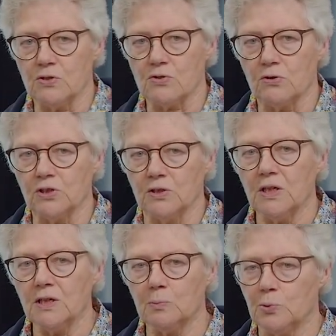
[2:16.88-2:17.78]
a certain
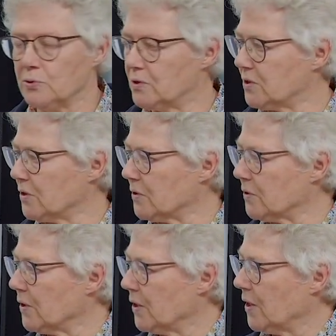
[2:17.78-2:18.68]
input
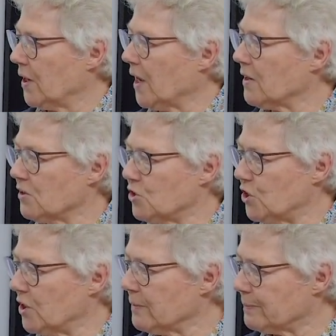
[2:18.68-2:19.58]

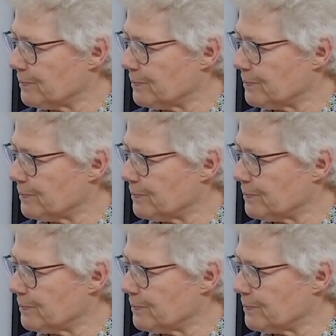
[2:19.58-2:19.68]
energy,